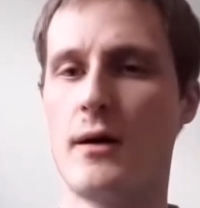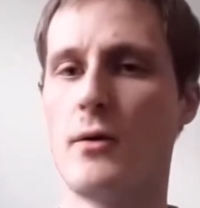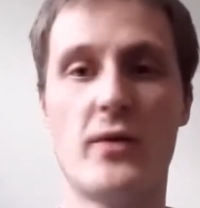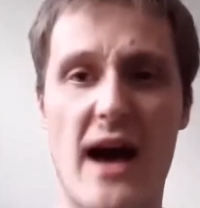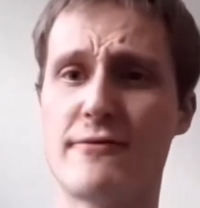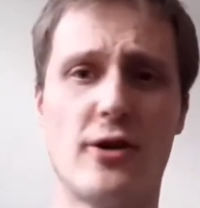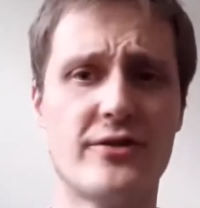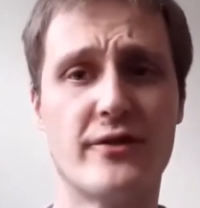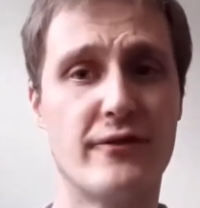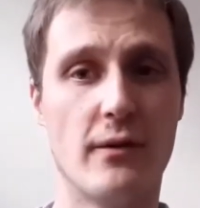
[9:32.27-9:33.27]
We have lots
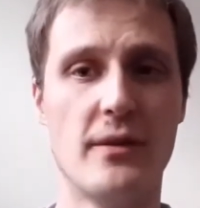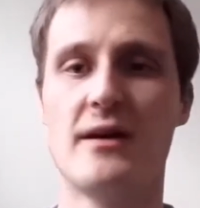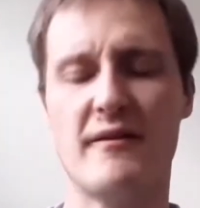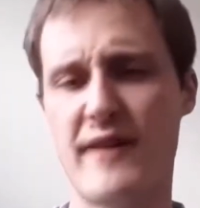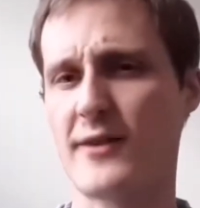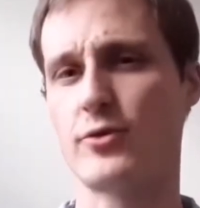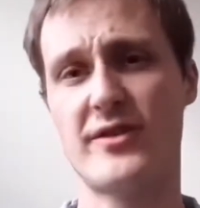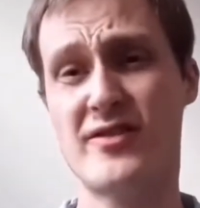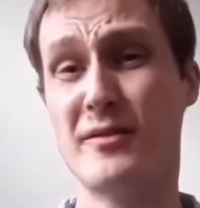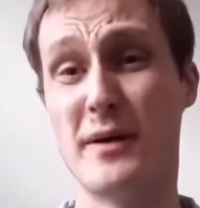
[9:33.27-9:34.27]
of them. In fact,
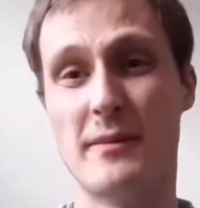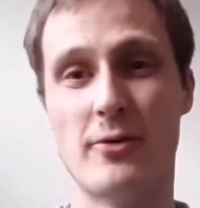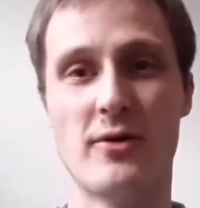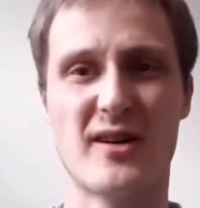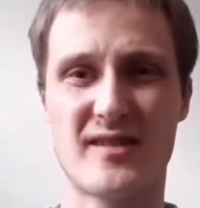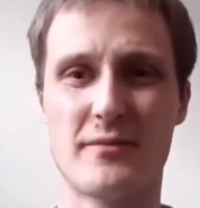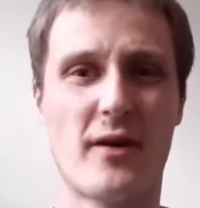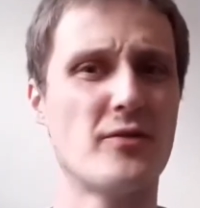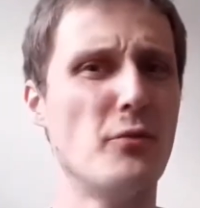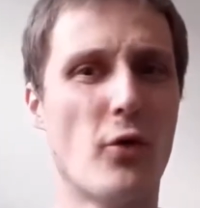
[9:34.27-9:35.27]
autistic people are
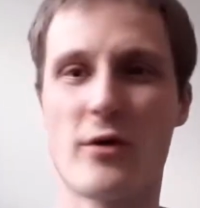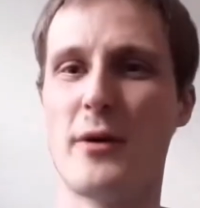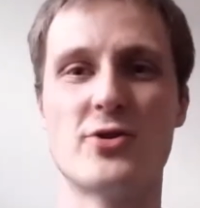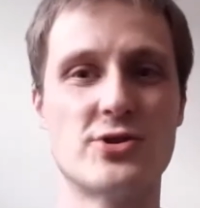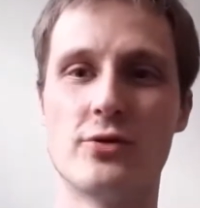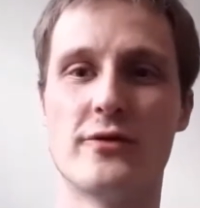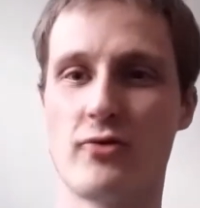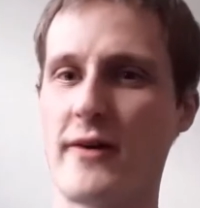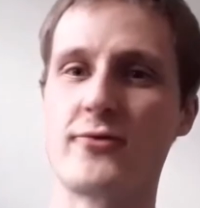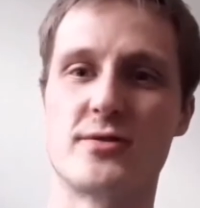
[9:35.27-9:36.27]
sometimes more emotional than your
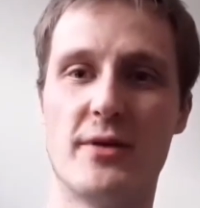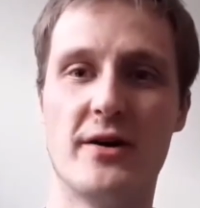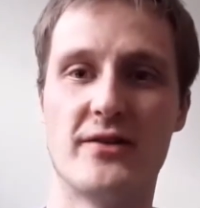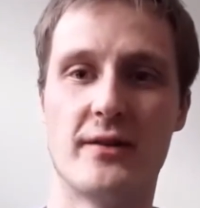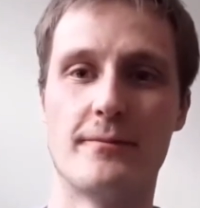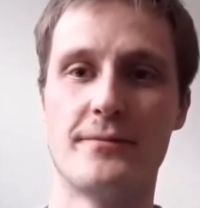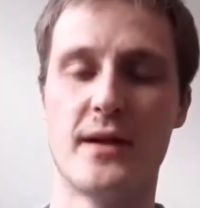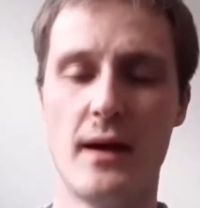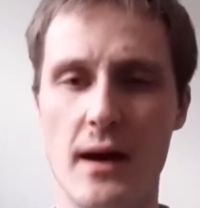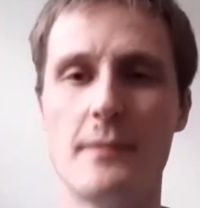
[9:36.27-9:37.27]
average person.
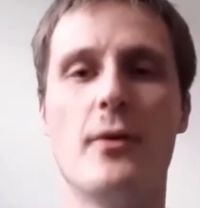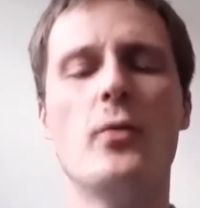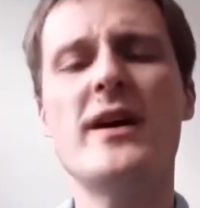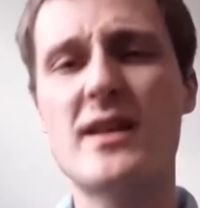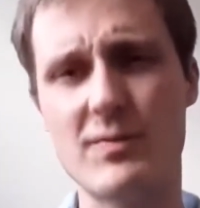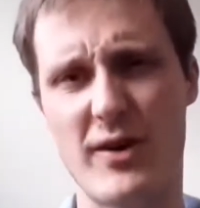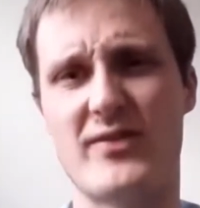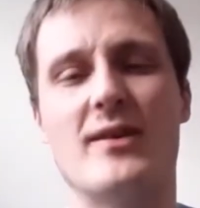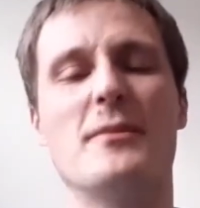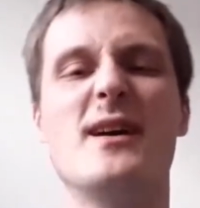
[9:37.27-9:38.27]
But we express
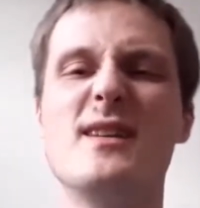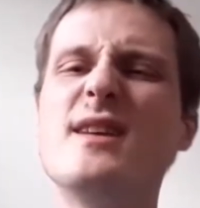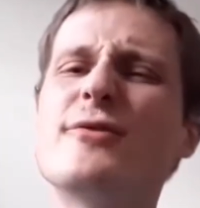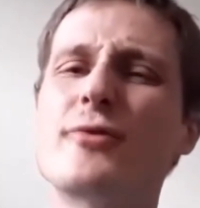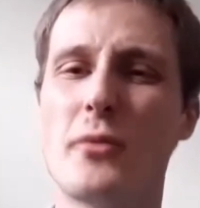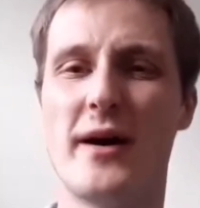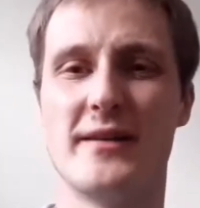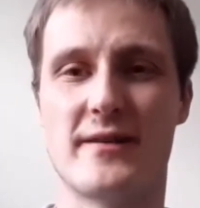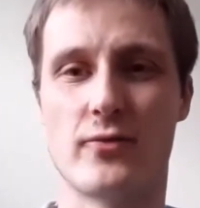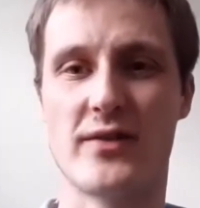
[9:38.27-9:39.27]
them in different ways
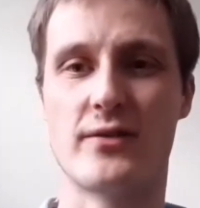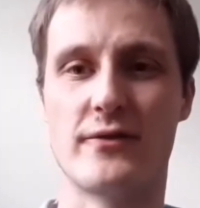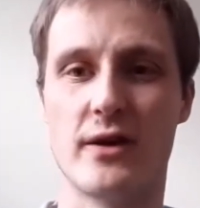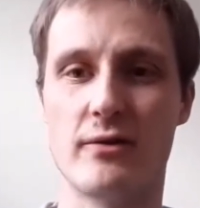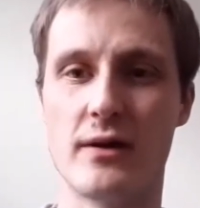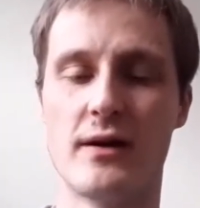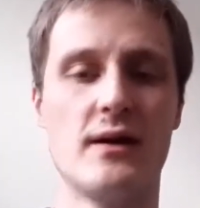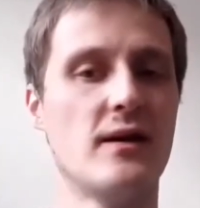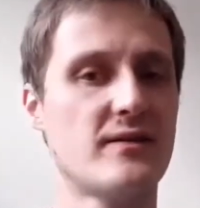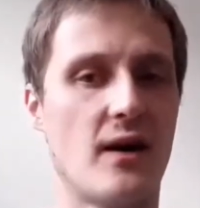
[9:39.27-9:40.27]
to the rest of you.
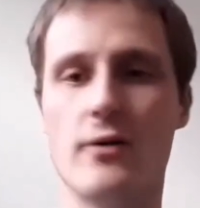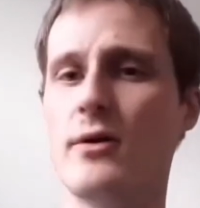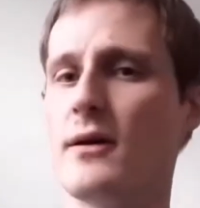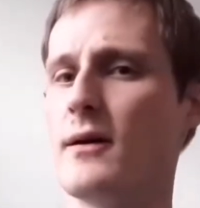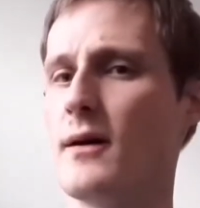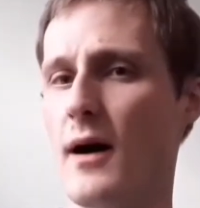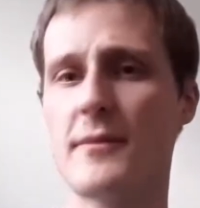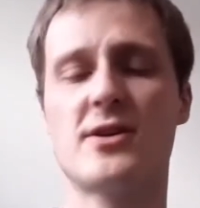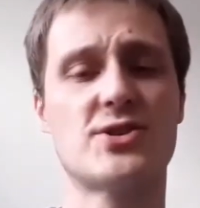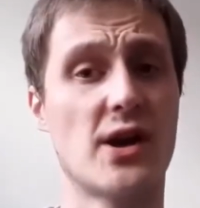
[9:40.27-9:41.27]
So, I'm going
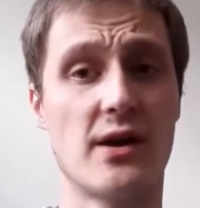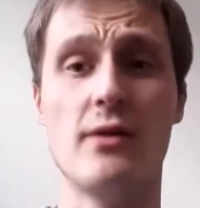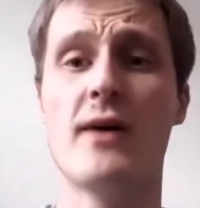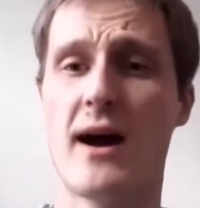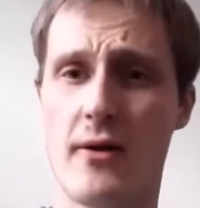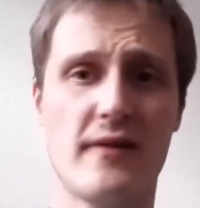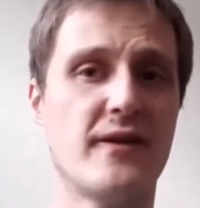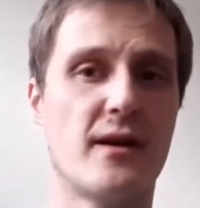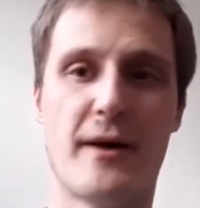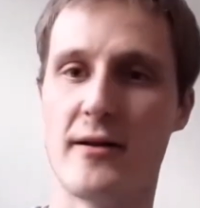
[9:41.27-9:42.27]
to show you how I
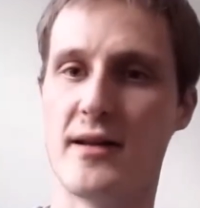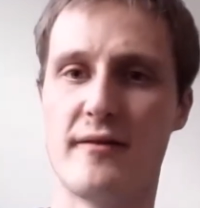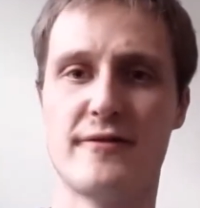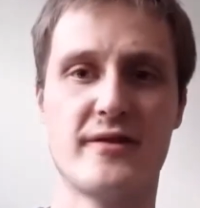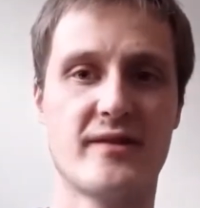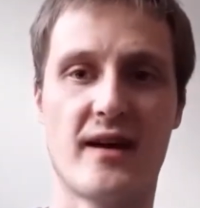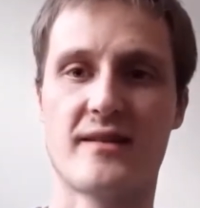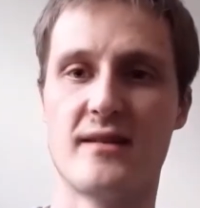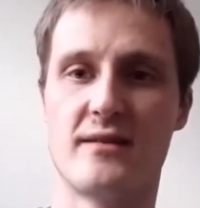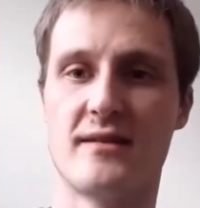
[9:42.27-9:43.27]
think about love, sex
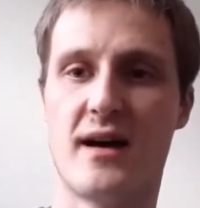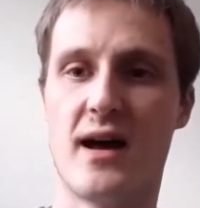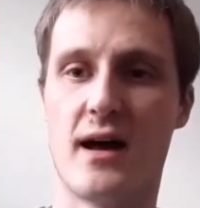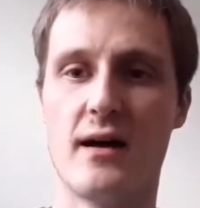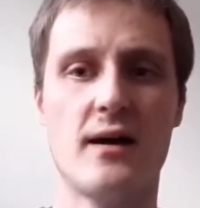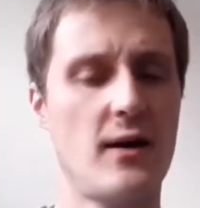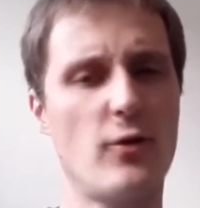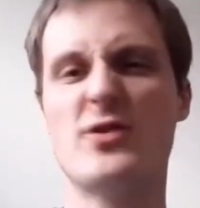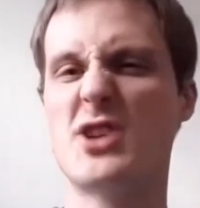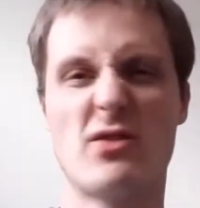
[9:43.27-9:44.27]
and desire, and all
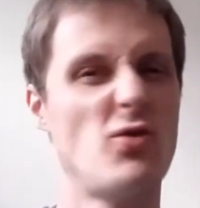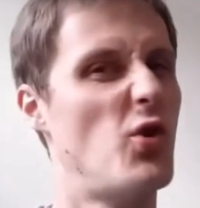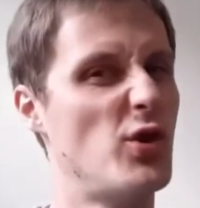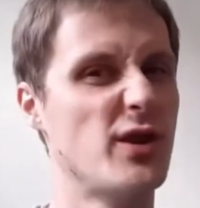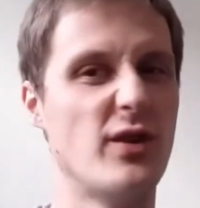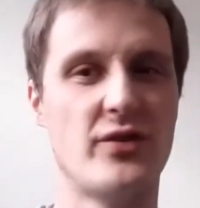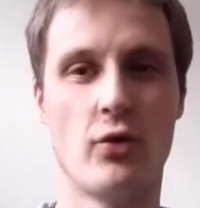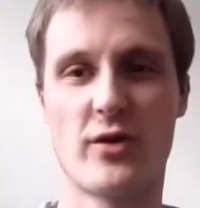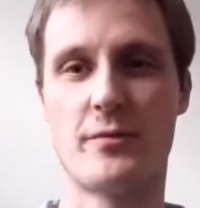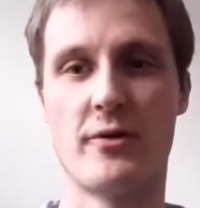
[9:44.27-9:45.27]
the general horniness you're
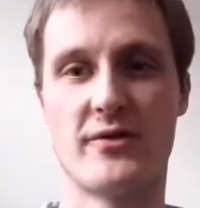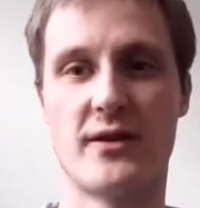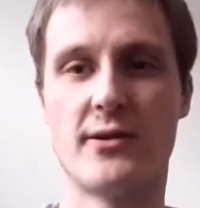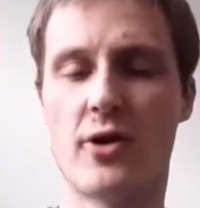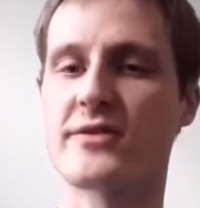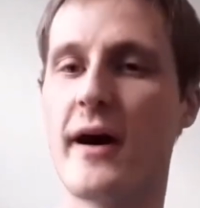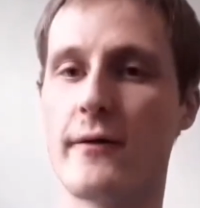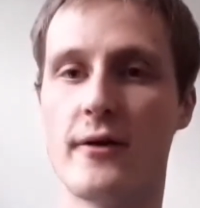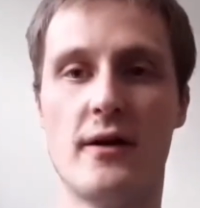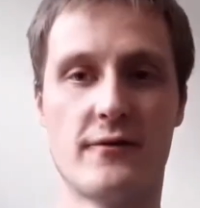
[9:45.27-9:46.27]
experiencing in lockdown
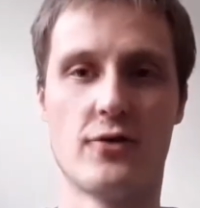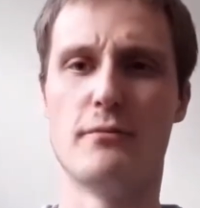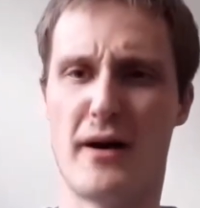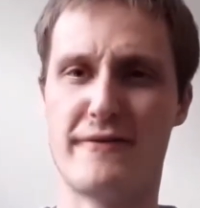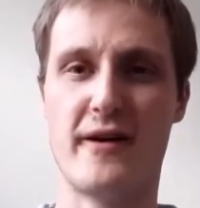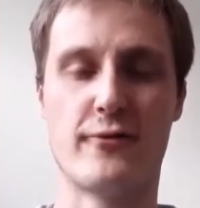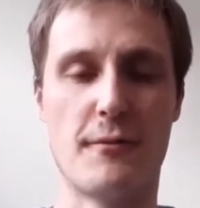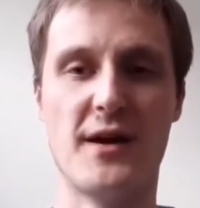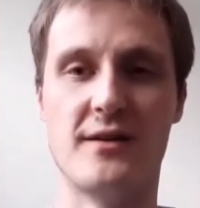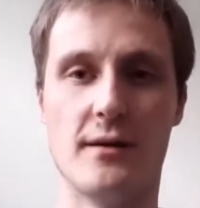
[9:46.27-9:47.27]
through my favourite
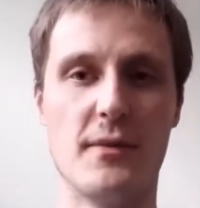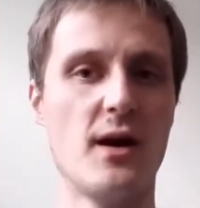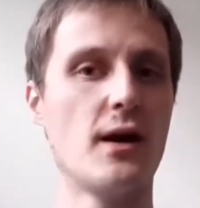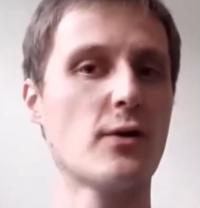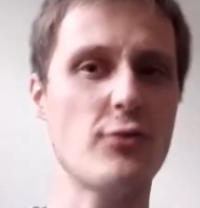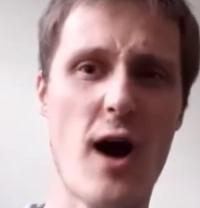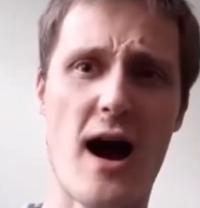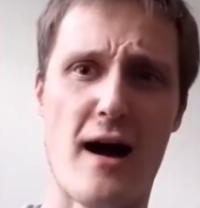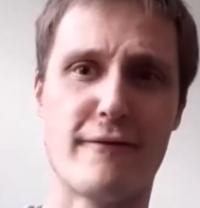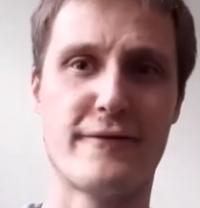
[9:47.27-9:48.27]
medium,
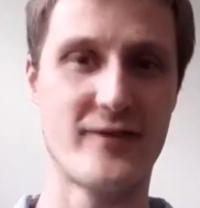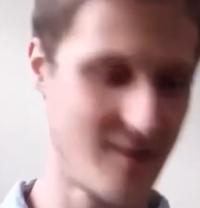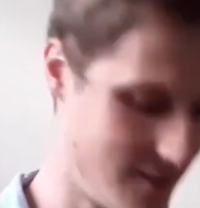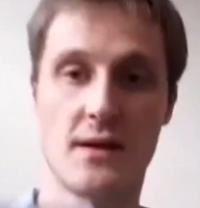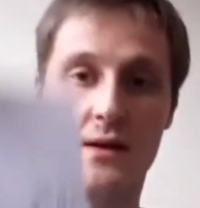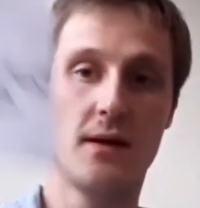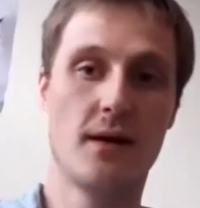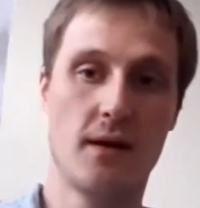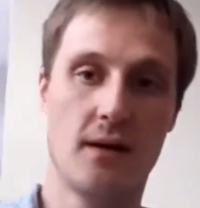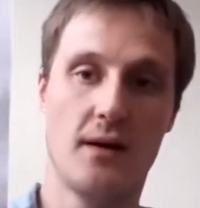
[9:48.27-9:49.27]
graphs!
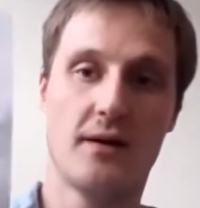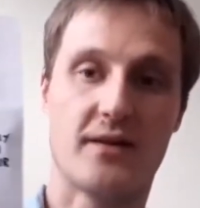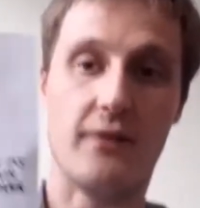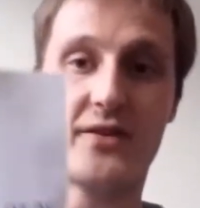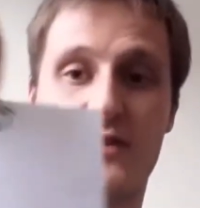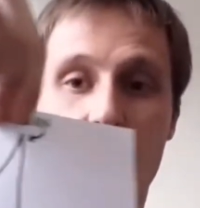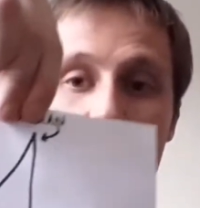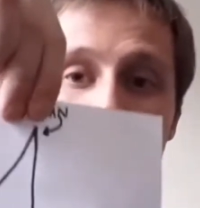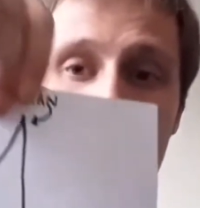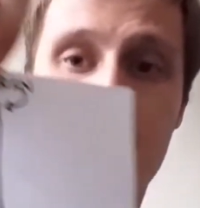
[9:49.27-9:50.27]
So this is a
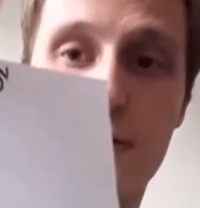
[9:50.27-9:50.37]
graph.